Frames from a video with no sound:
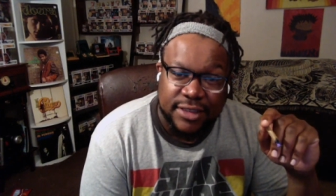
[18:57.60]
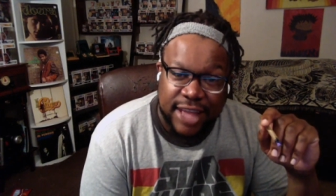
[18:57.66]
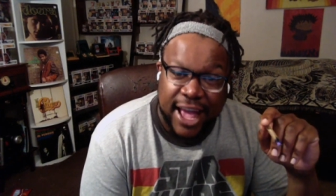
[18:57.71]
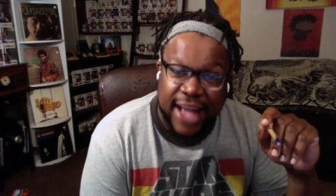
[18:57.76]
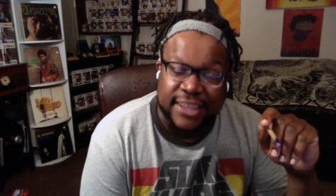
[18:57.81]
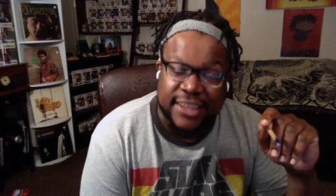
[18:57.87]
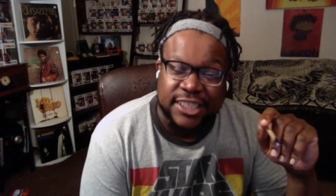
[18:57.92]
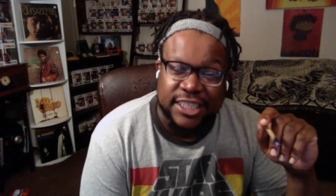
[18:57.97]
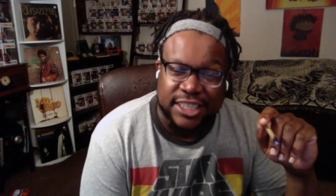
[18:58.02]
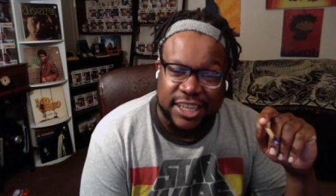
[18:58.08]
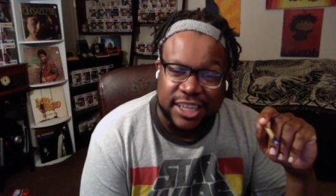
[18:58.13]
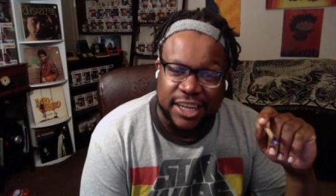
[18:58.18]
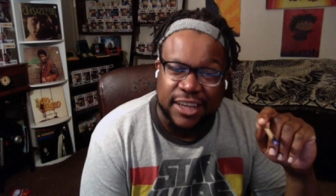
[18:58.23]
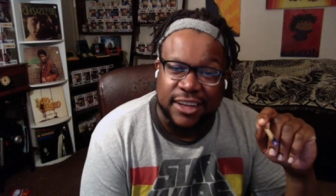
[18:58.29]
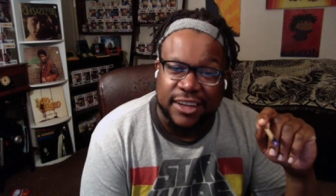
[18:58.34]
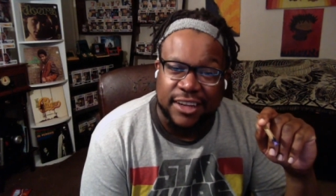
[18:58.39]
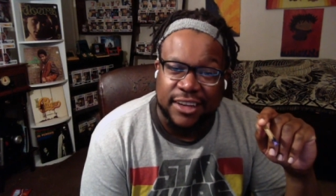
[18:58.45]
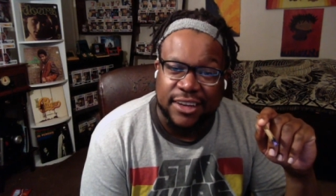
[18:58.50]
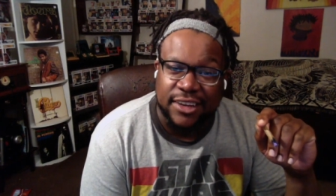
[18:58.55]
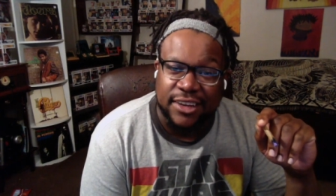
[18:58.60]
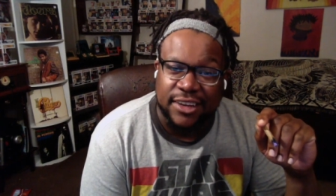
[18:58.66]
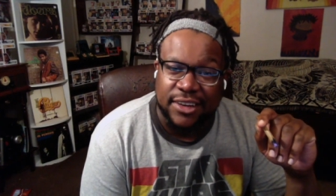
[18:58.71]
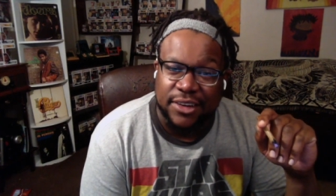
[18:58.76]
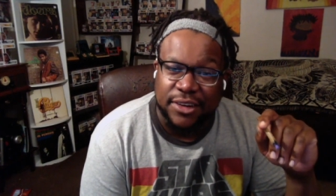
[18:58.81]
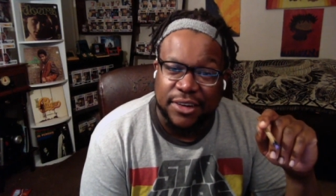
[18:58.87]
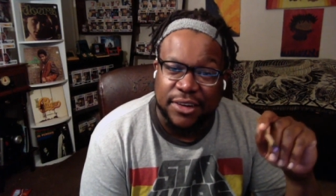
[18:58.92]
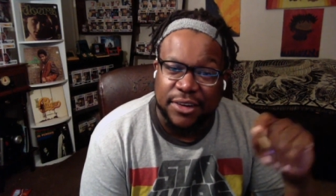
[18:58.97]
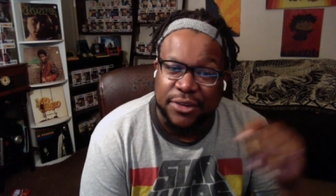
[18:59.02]
that shit
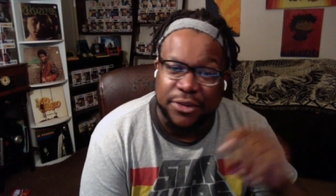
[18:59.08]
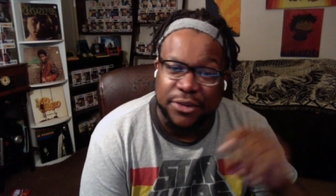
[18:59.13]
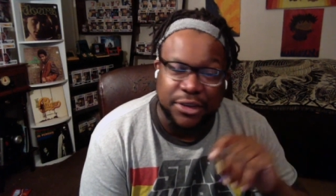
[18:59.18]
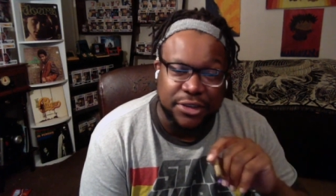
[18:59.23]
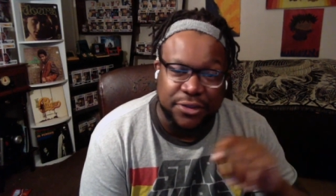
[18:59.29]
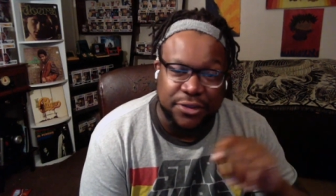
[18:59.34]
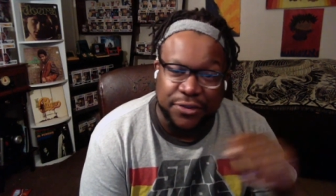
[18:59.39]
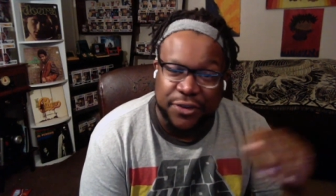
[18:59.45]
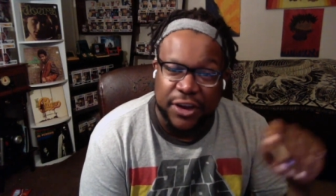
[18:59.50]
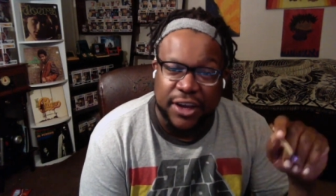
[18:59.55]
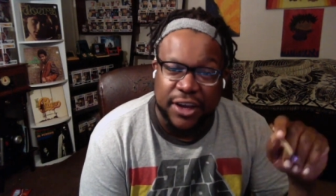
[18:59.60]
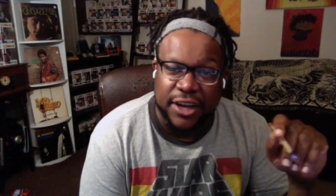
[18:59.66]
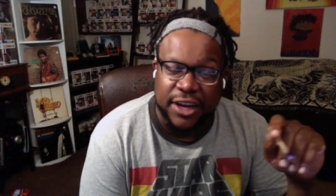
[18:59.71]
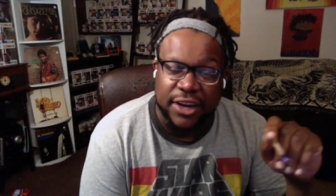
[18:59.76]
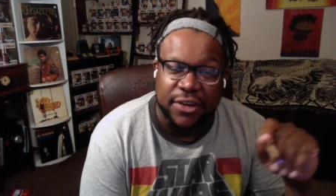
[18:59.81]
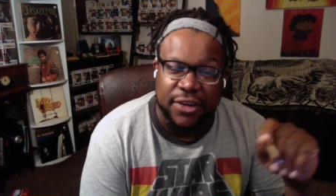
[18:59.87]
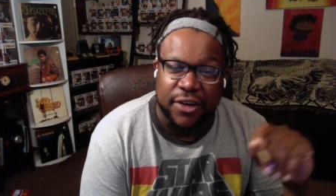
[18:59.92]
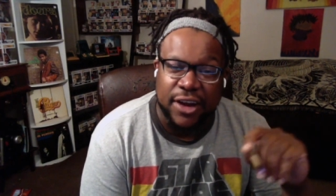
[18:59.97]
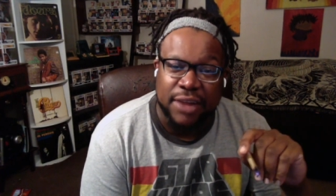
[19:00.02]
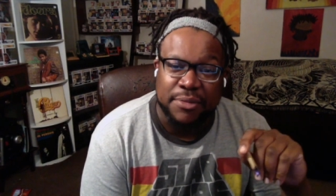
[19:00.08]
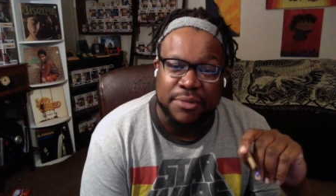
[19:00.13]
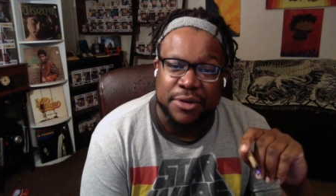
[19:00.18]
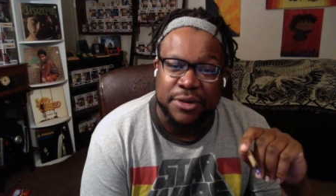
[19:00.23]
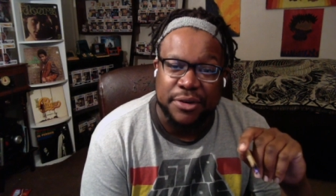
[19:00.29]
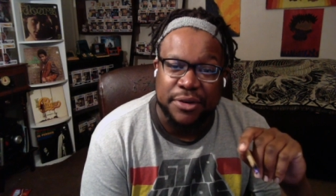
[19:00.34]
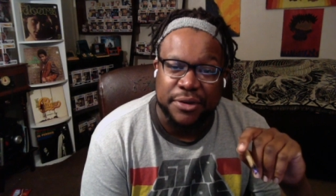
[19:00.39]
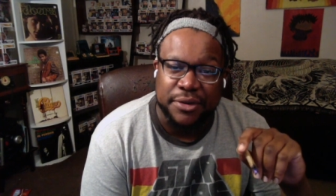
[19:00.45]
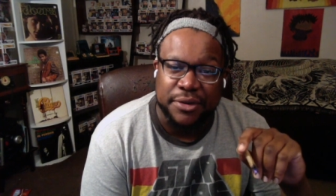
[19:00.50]
was fucking incredible.